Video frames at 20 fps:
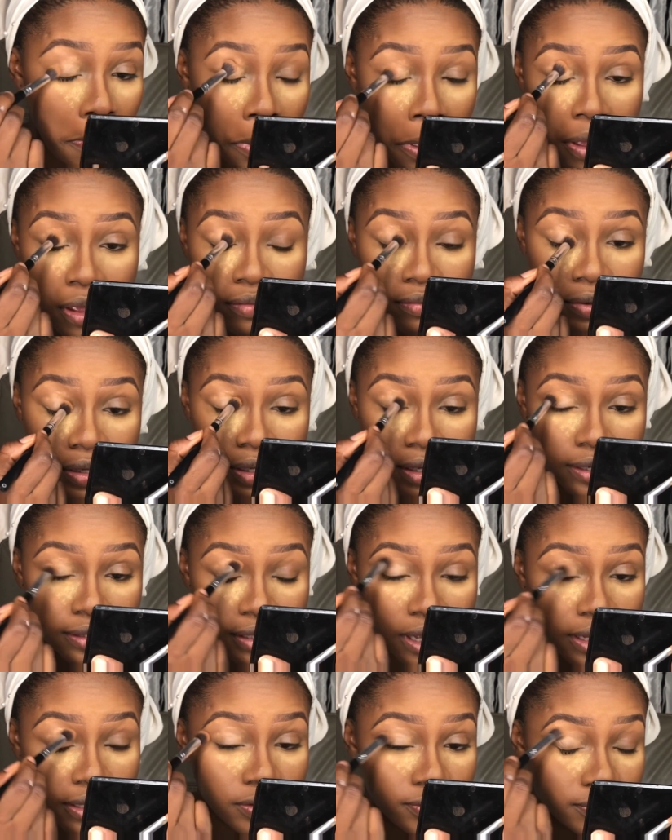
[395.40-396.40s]
So I'm
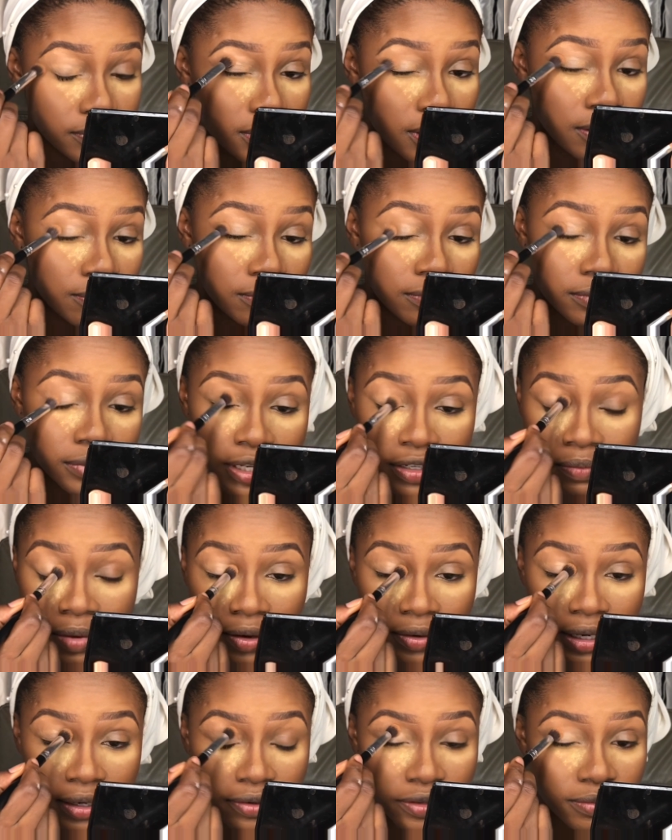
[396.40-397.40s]
using the same
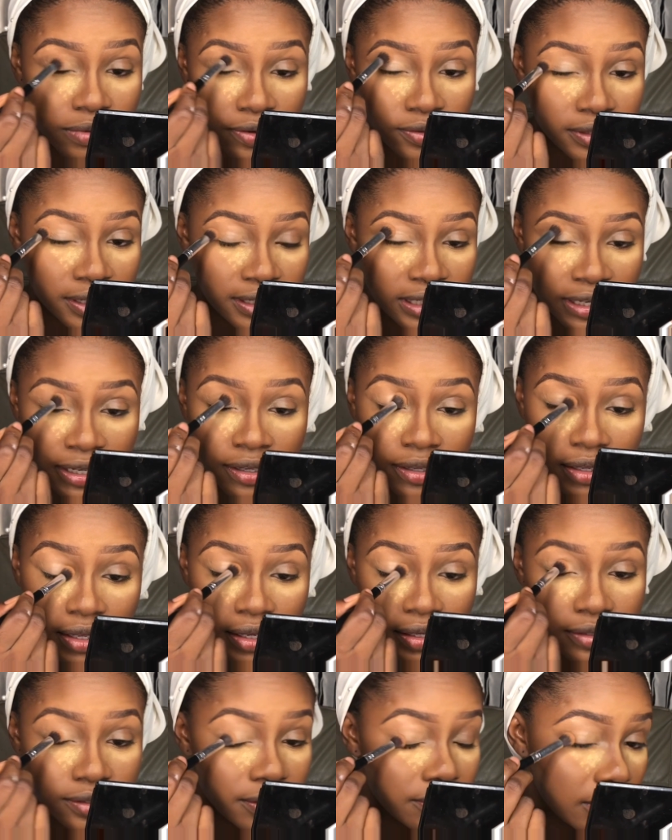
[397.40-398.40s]
concealer with small
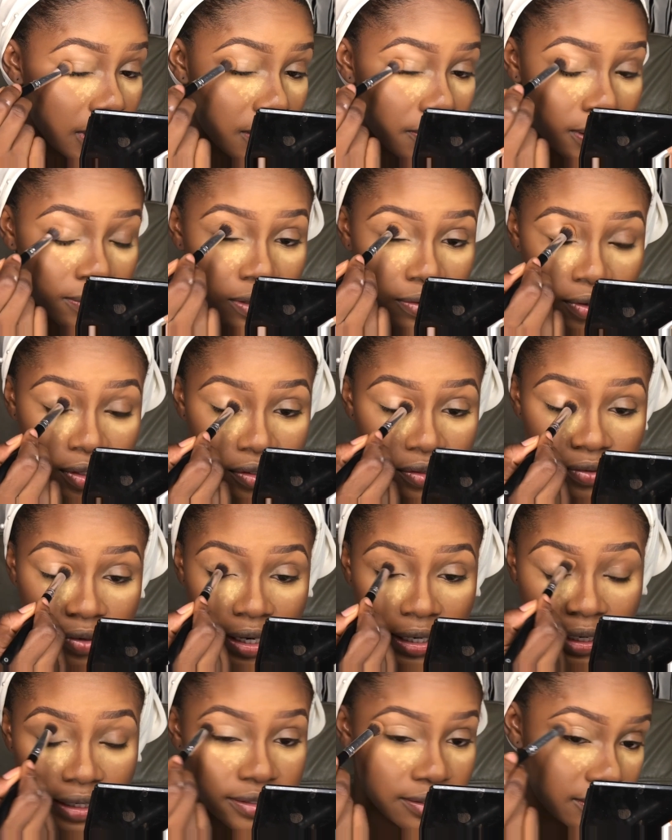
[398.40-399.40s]
buffing brush to
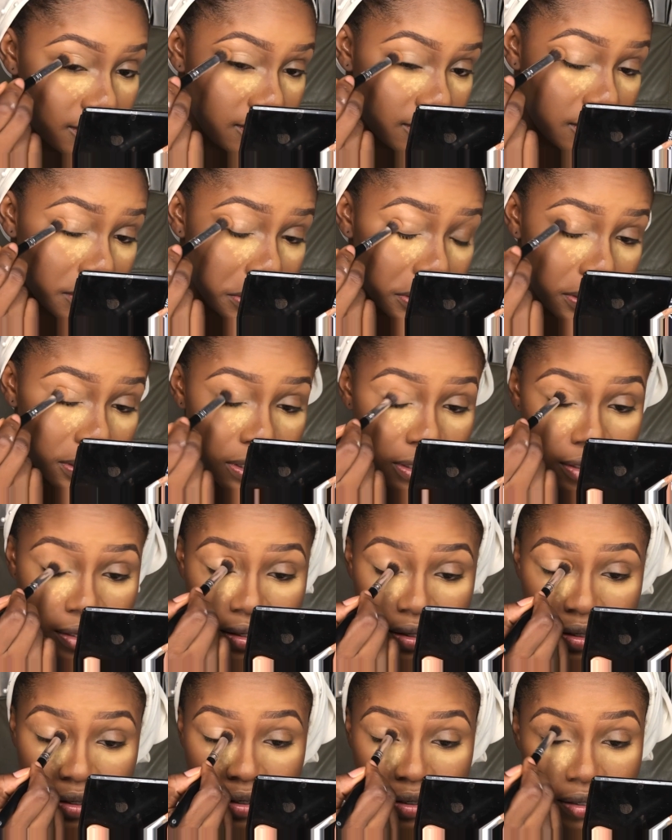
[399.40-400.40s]
put the
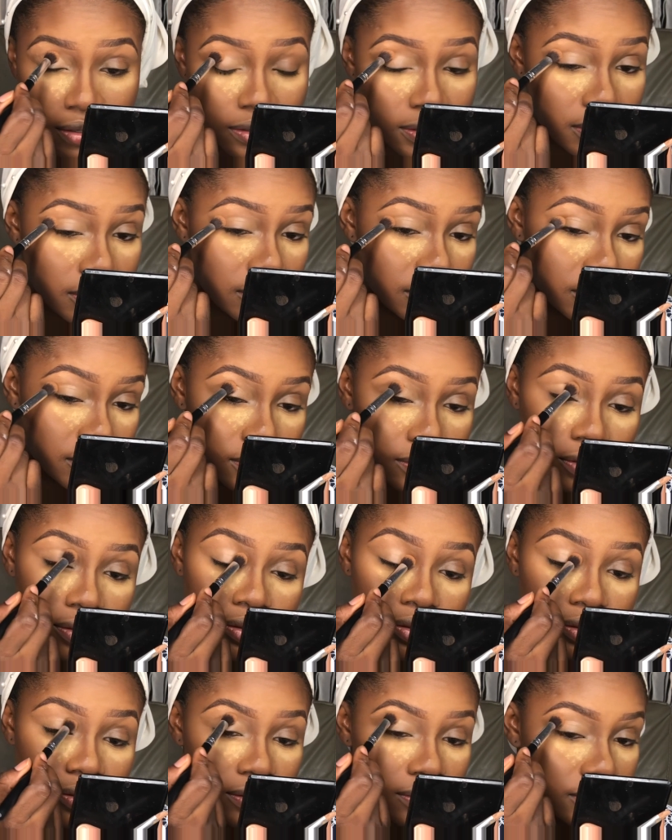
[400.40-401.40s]
concealer all over my
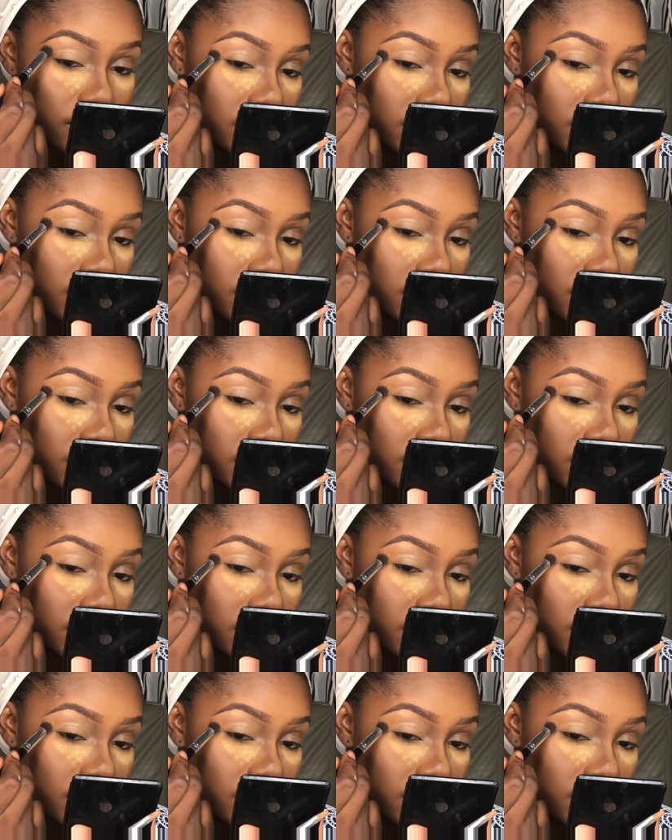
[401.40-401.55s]
lid.